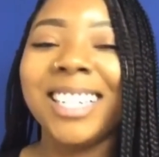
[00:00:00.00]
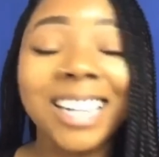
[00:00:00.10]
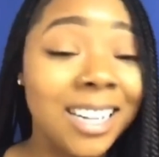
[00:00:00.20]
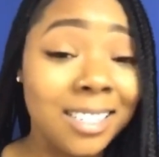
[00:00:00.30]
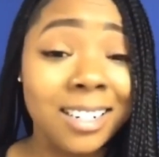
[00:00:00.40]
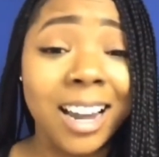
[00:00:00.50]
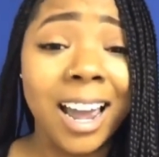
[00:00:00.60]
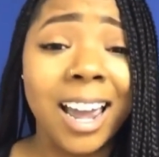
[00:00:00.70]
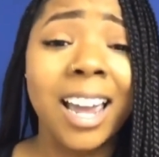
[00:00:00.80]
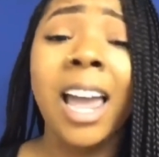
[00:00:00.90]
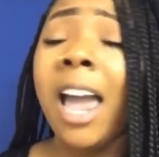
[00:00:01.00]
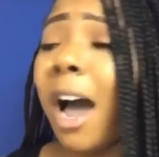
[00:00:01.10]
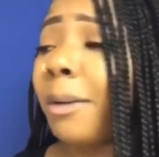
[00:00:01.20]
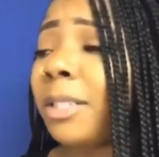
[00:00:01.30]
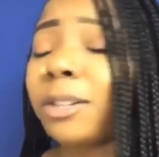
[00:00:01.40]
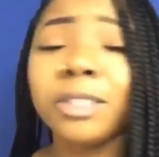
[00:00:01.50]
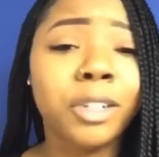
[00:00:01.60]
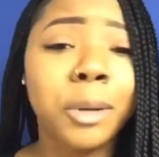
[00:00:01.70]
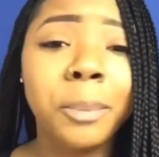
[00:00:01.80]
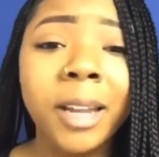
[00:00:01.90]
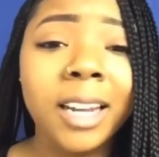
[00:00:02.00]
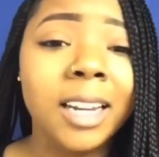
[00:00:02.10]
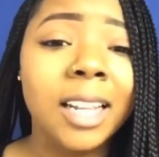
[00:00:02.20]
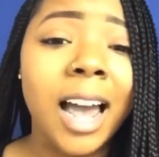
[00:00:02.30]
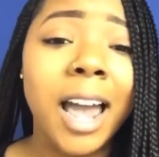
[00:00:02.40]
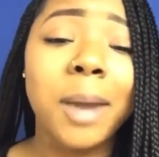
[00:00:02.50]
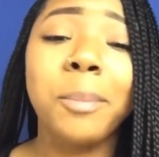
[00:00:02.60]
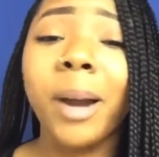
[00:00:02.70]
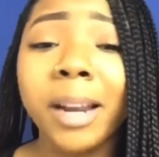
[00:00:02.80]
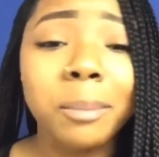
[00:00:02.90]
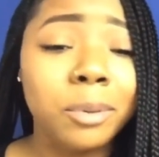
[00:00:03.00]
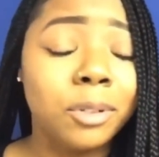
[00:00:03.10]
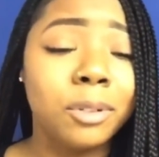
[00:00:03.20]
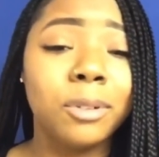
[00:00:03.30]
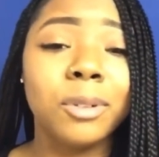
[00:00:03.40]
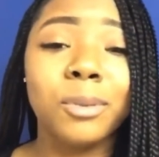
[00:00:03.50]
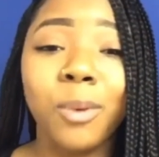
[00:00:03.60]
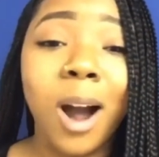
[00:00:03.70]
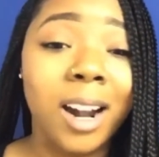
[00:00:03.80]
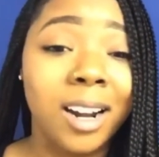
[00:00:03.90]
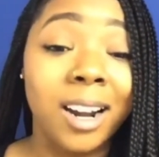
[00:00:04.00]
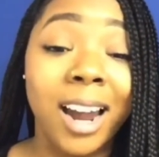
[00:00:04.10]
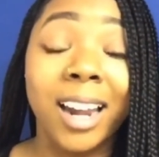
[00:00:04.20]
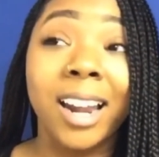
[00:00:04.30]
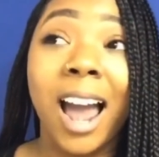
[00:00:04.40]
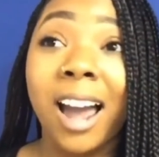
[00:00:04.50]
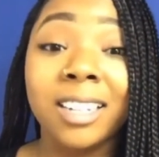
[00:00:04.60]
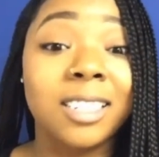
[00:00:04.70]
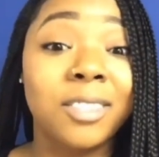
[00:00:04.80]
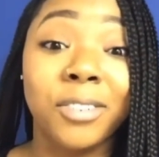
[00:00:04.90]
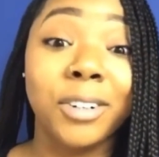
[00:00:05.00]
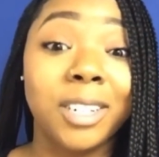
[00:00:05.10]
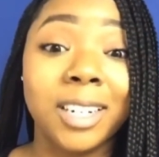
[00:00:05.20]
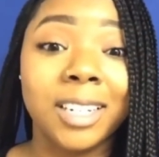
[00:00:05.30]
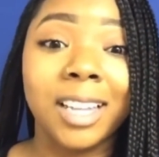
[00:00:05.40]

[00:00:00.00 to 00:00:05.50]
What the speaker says: Yesterday, I was told to drink Pedialyte, pineapple juice, water, and I just feel good.